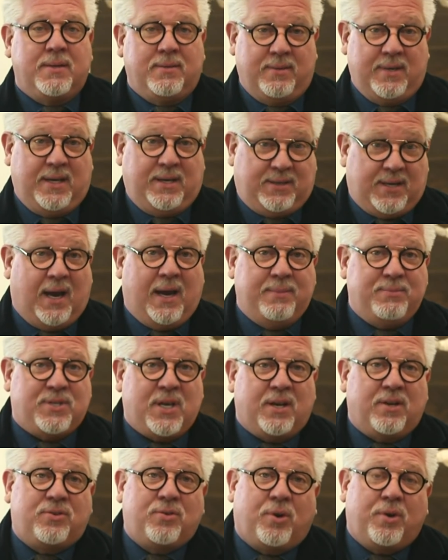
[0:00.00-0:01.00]
the Times
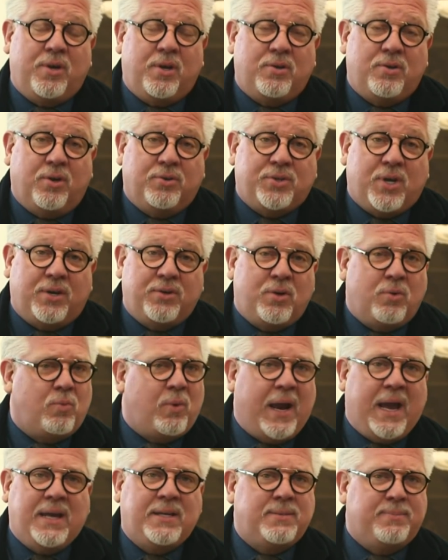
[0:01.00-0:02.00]
editorial goes on to
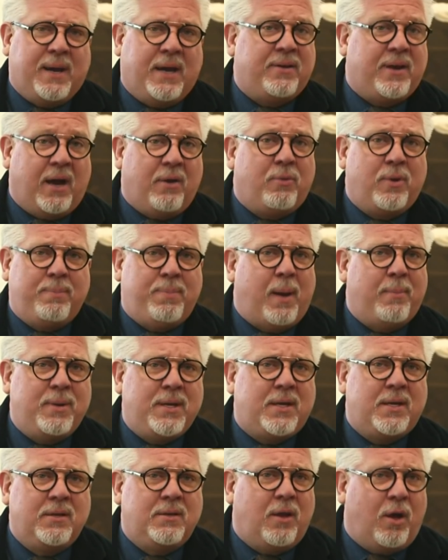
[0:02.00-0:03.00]
rant about how
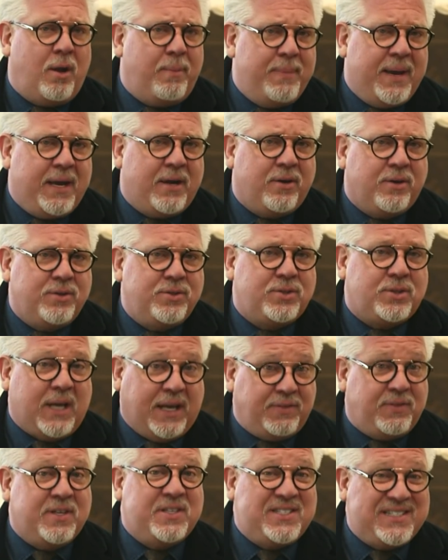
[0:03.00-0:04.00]
Republican lawmakers
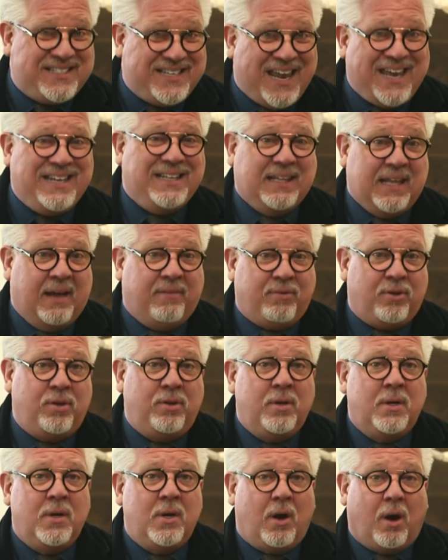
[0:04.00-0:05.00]
at the state
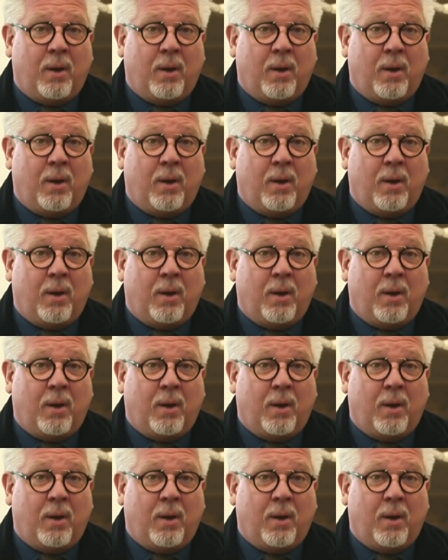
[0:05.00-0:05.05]
level